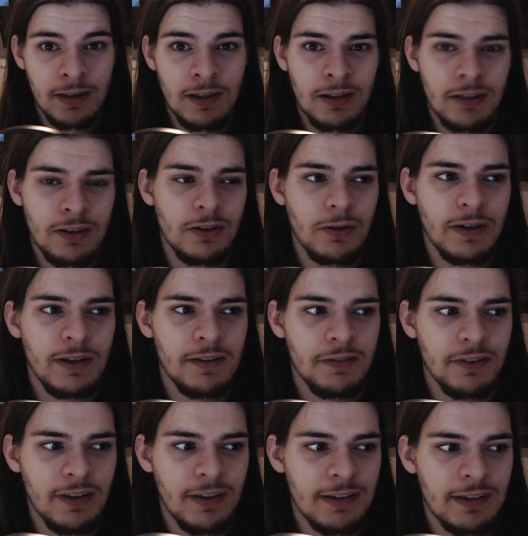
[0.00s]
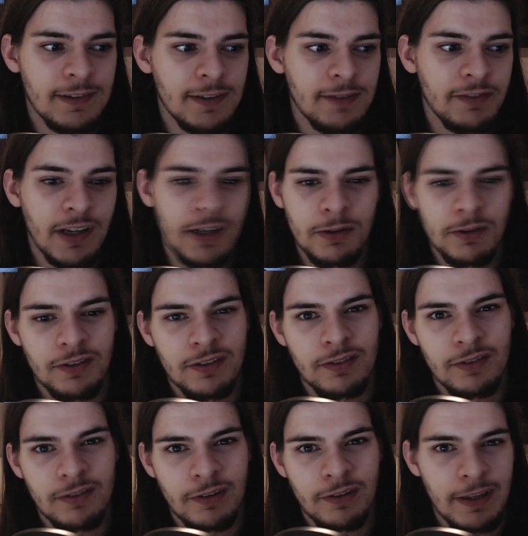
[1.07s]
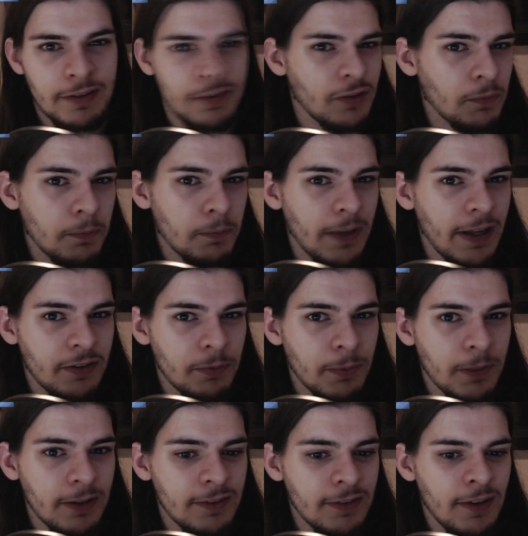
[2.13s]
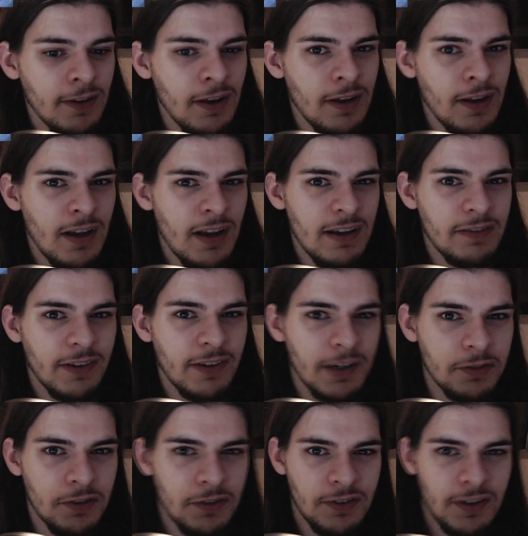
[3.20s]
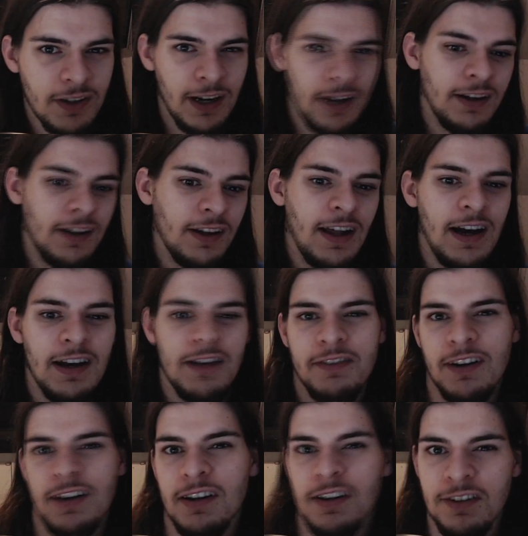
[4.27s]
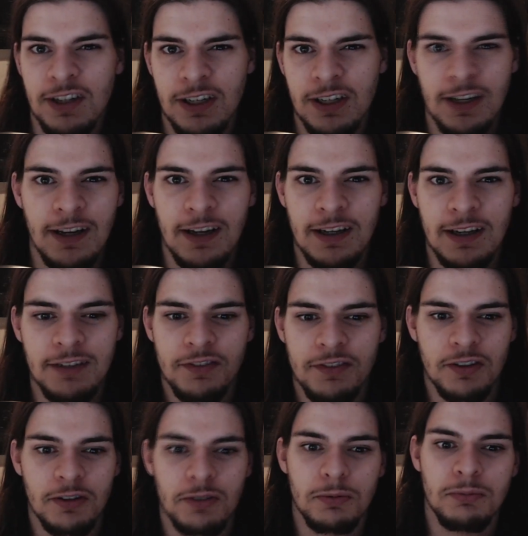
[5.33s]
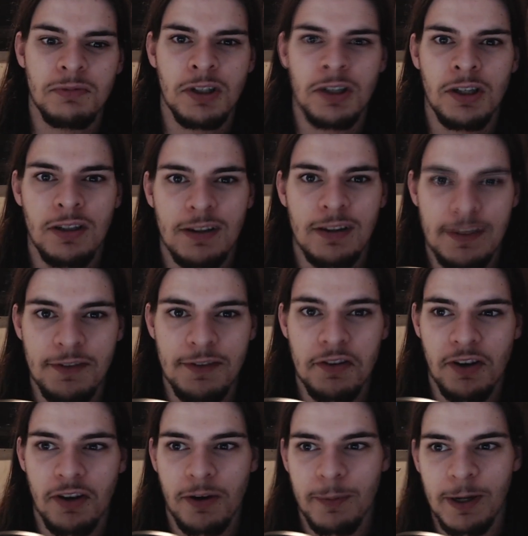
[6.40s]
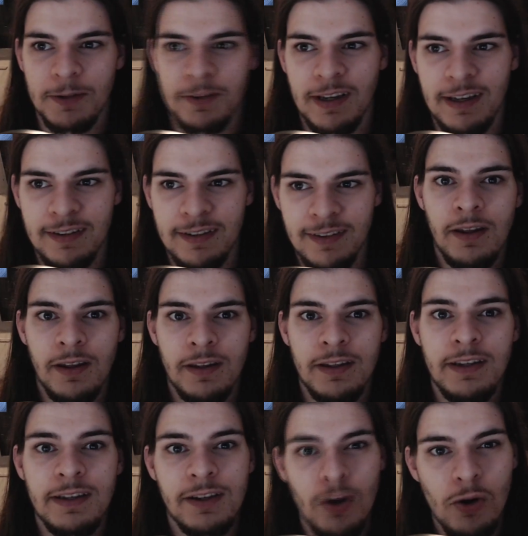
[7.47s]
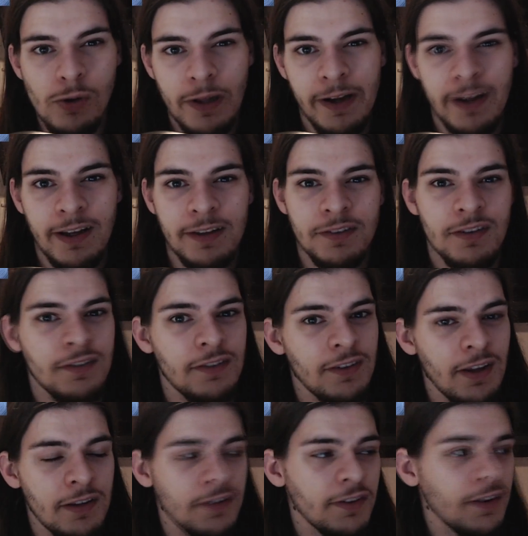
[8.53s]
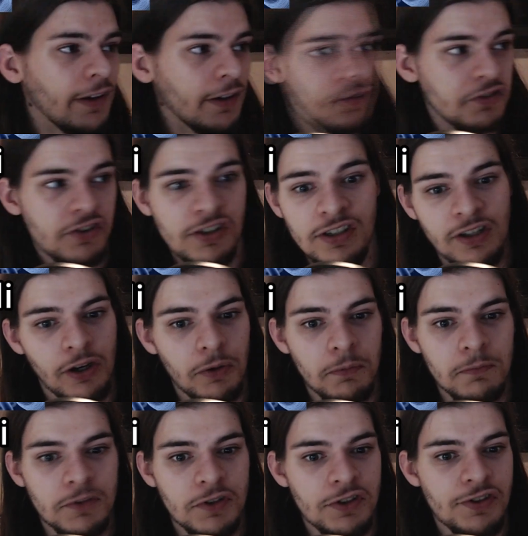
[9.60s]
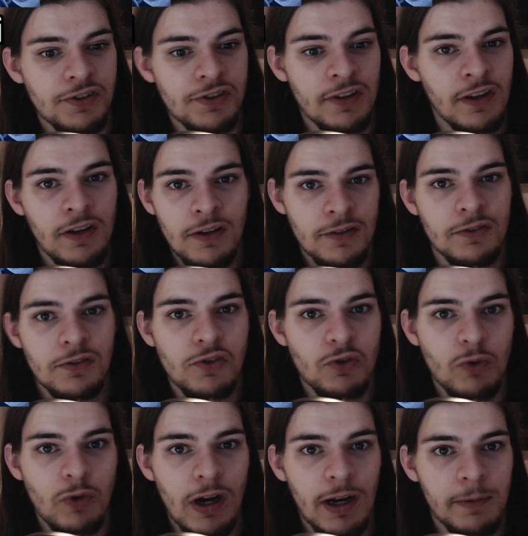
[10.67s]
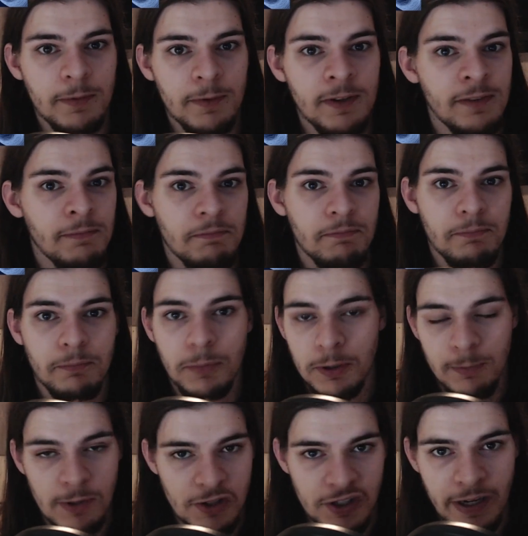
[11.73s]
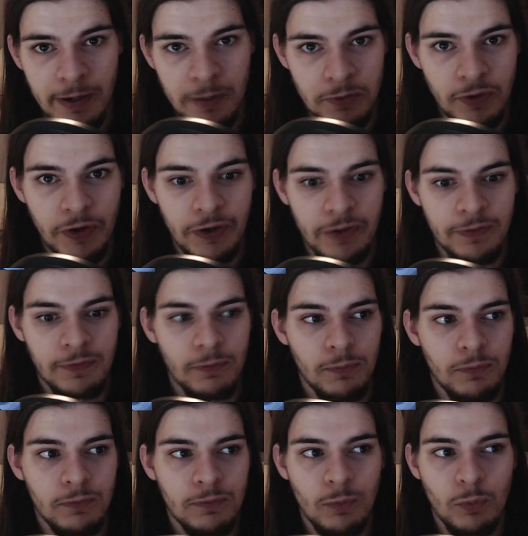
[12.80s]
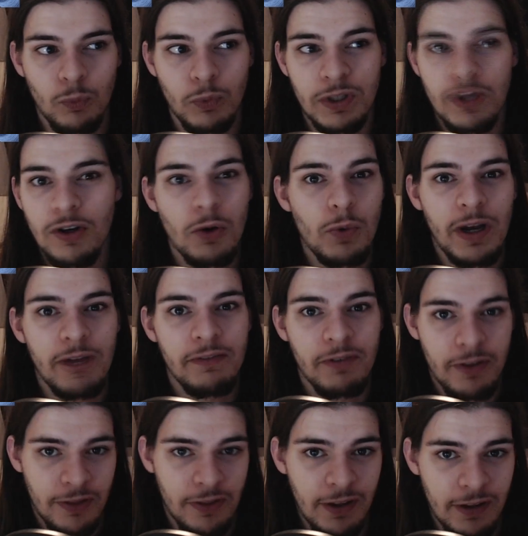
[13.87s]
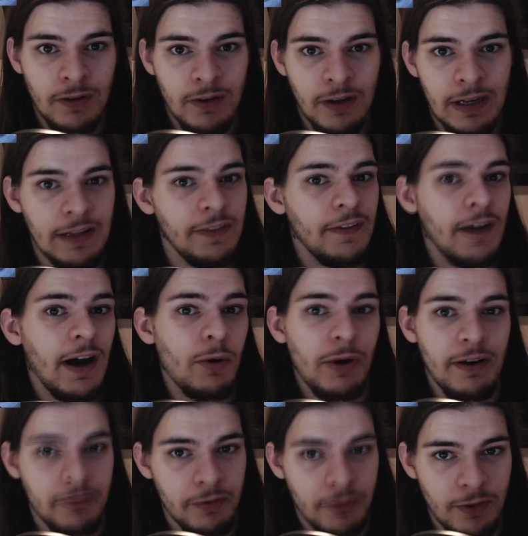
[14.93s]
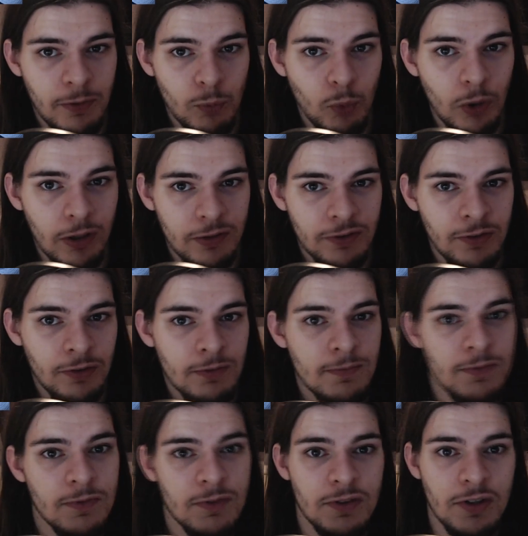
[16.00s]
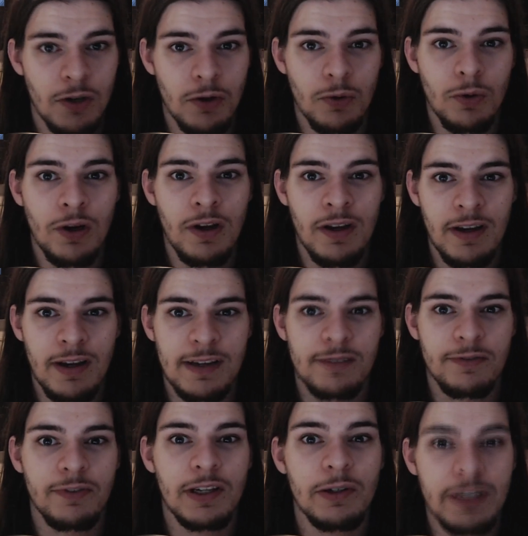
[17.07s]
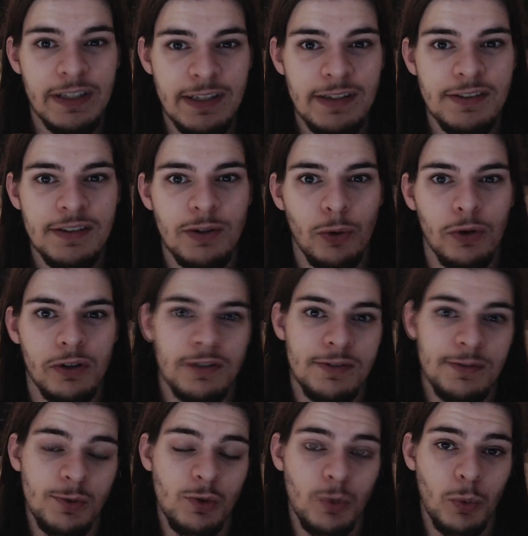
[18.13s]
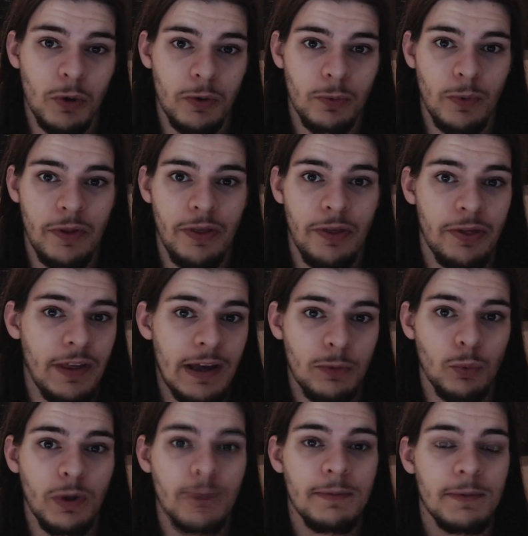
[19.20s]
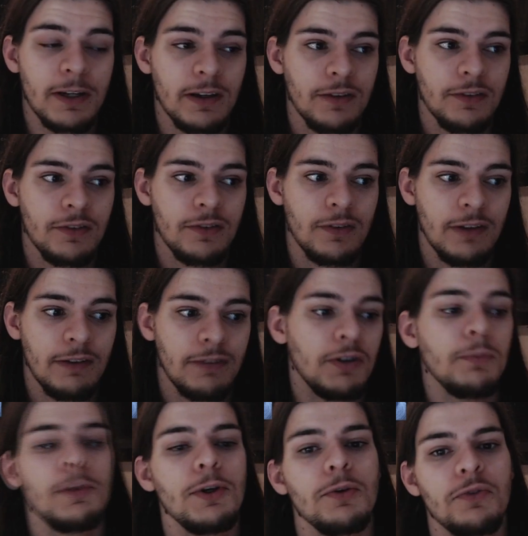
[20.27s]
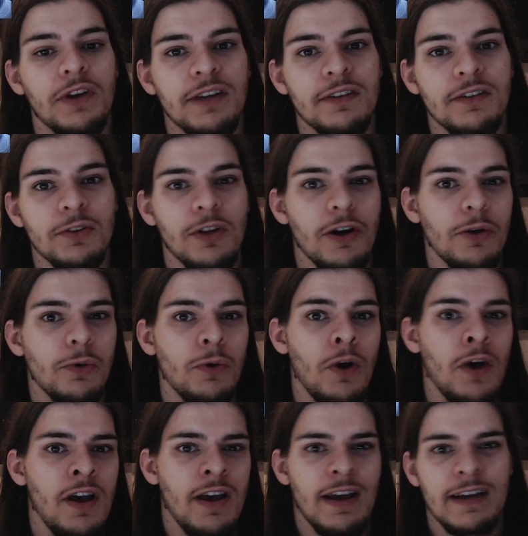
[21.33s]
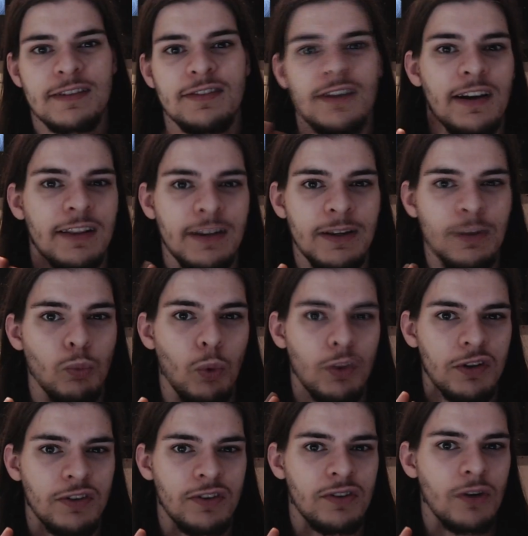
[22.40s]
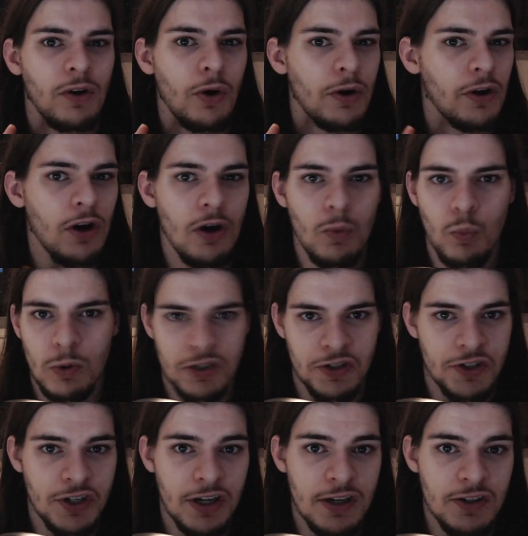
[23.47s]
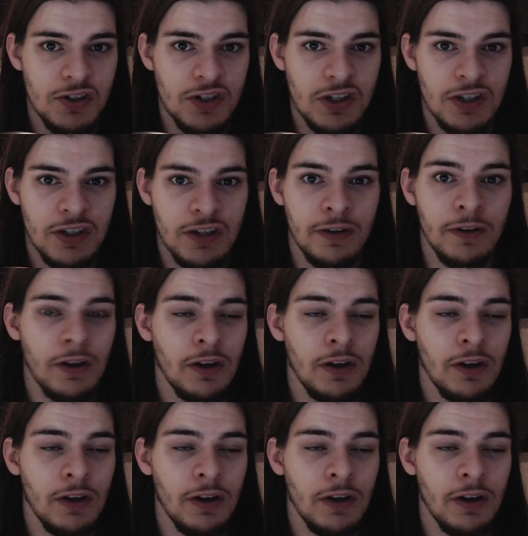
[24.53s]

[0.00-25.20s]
You can say that a virus is less complex, but a virus is kinda alive, kinda not alive, so let's not talk about that. E. coli has its entire genome just described and pretty much out there, and we know everything and how everything works. So it's a very easy organism to work with that way, because if you mutate, you know exactly what's going on, what's changing.